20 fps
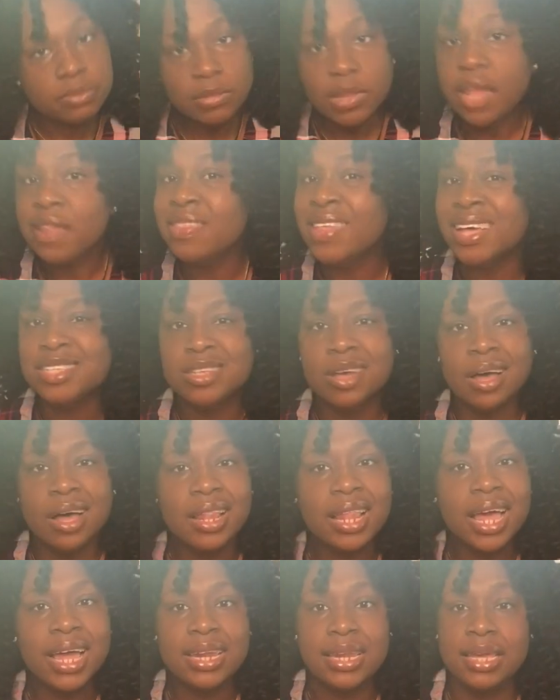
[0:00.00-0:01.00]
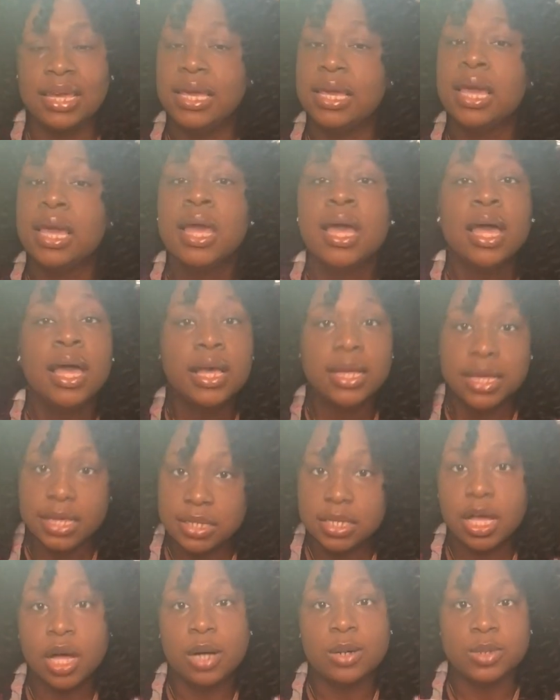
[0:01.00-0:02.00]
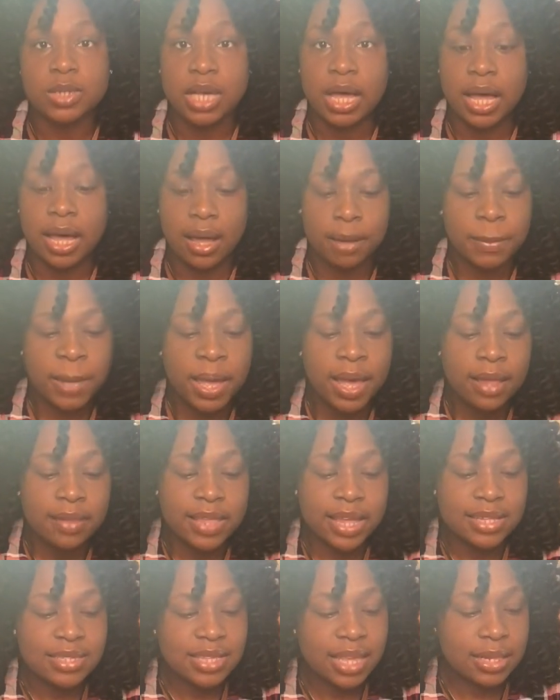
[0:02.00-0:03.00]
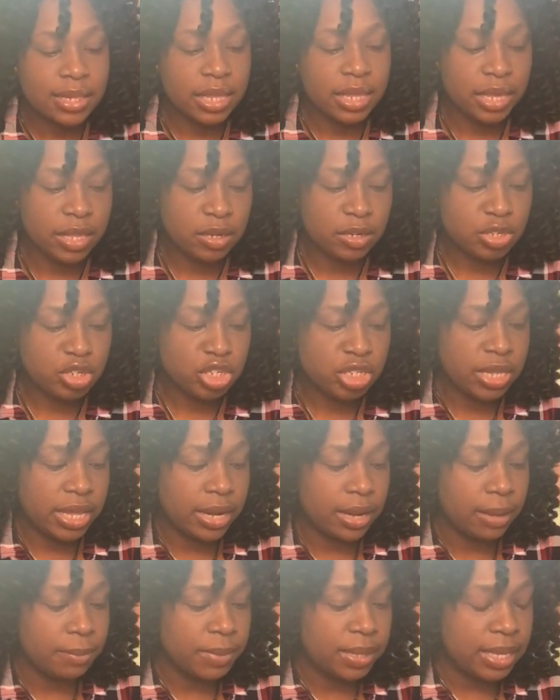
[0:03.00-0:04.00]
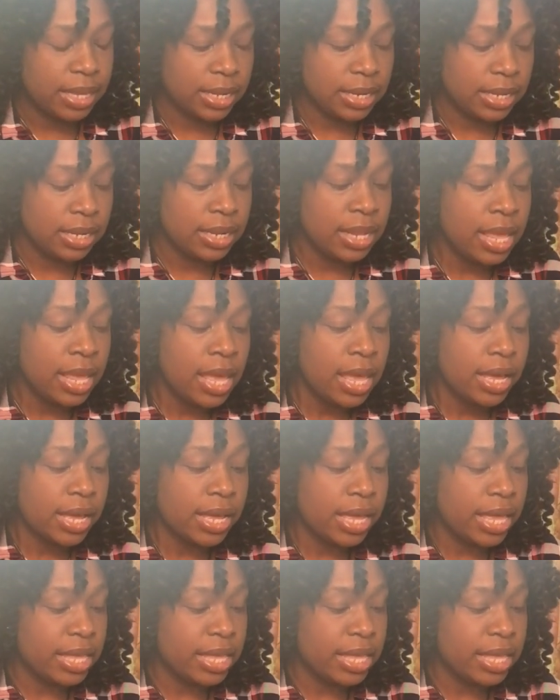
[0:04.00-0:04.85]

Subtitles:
that's all I need. It's go time. That's like the energy that I'm getting, and